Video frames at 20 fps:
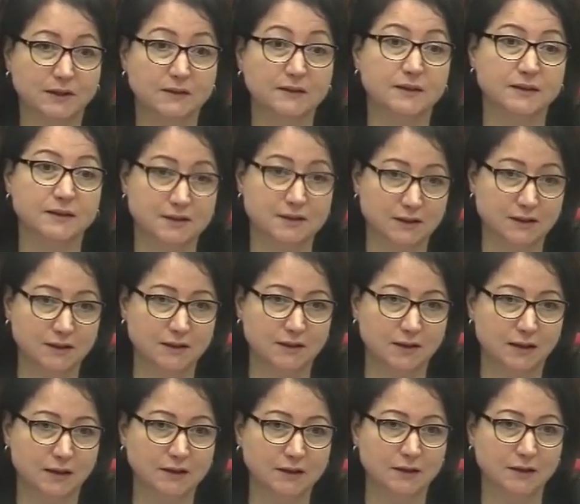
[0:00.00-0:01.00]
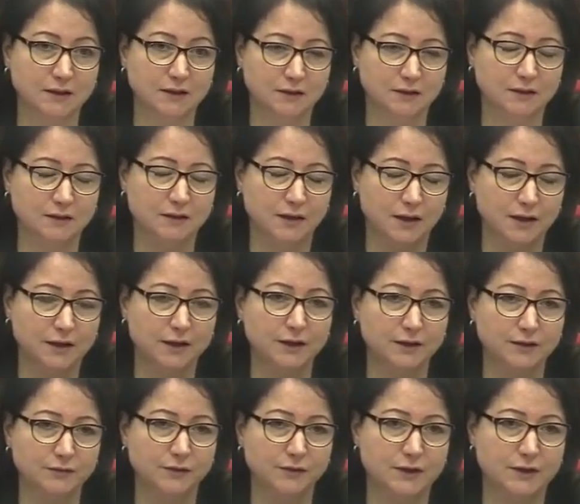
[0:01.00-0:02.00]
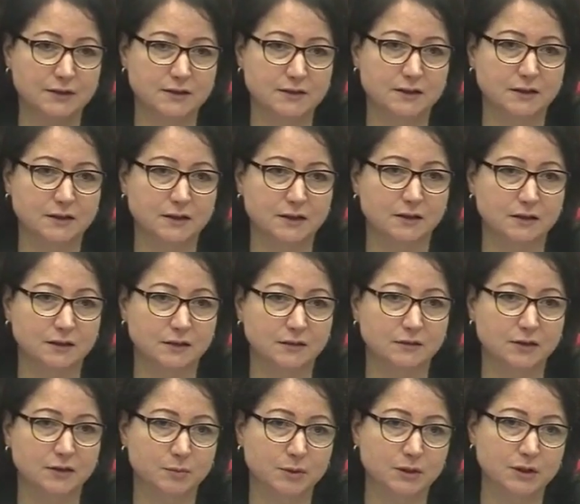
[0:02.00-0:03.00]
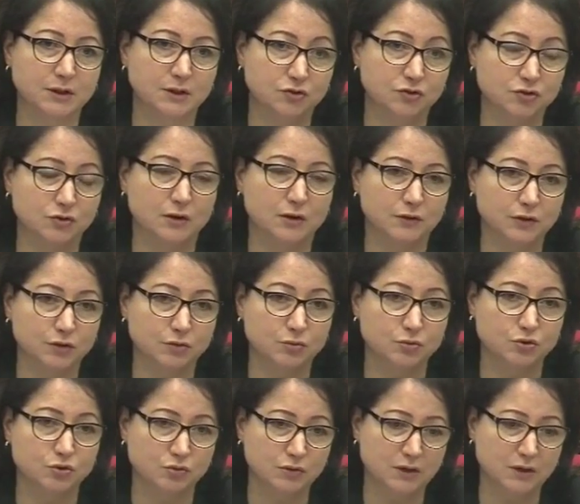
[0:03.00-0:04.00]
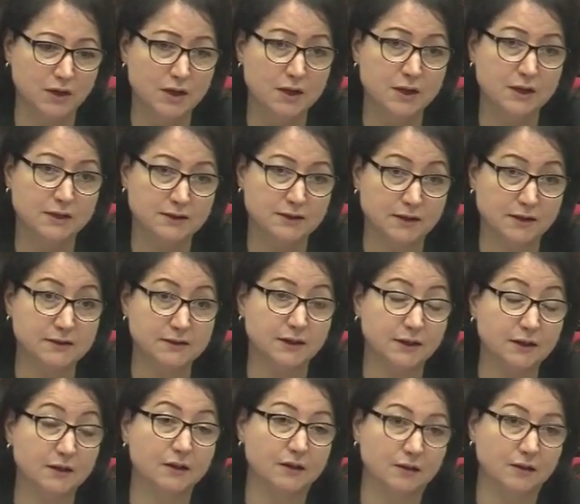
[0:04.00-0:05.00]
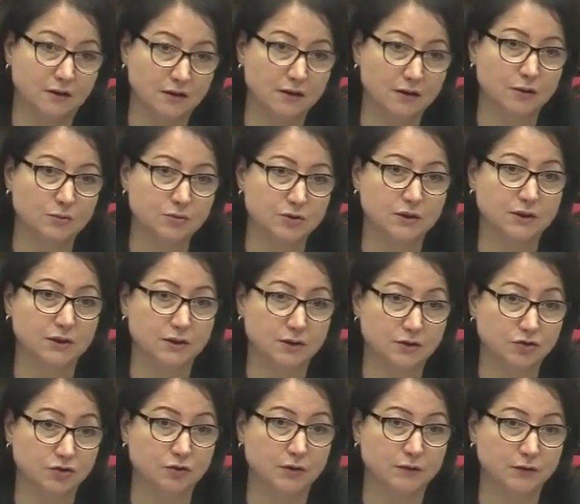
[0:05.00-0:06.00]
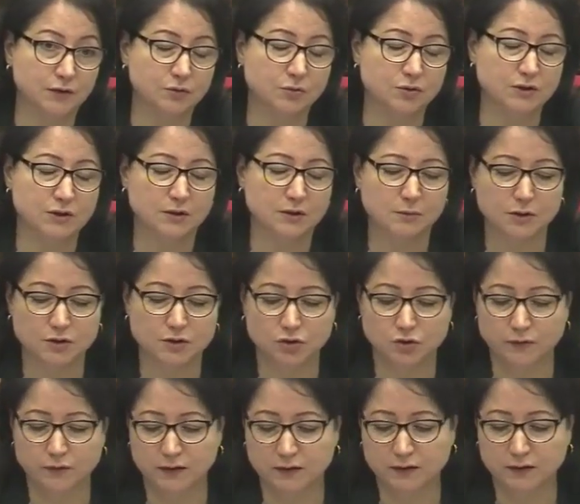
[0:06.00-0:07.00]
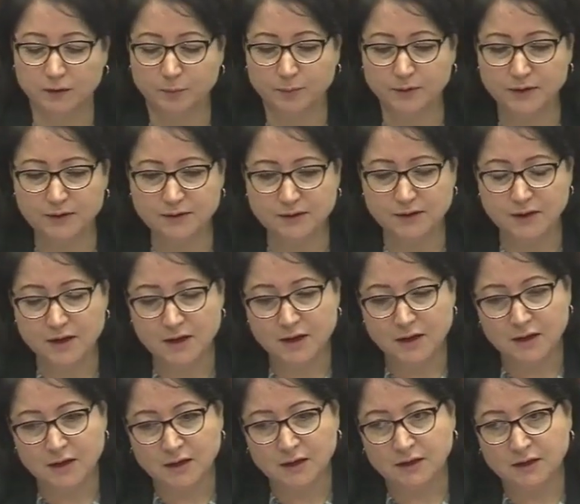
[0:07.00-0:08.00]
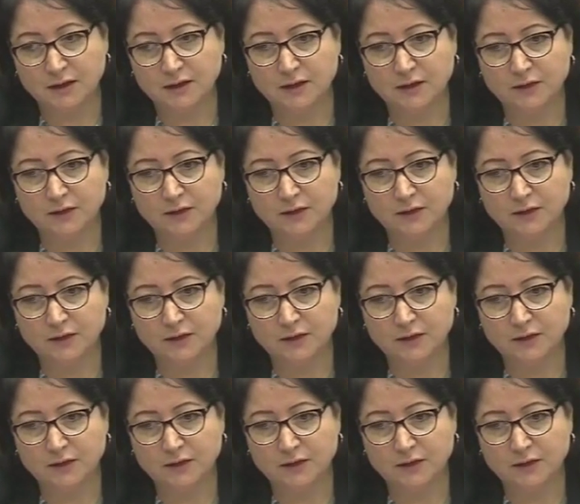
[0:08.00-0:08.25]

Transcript: the commitment to raise the efficiency of our expenditures and raise the efficiency of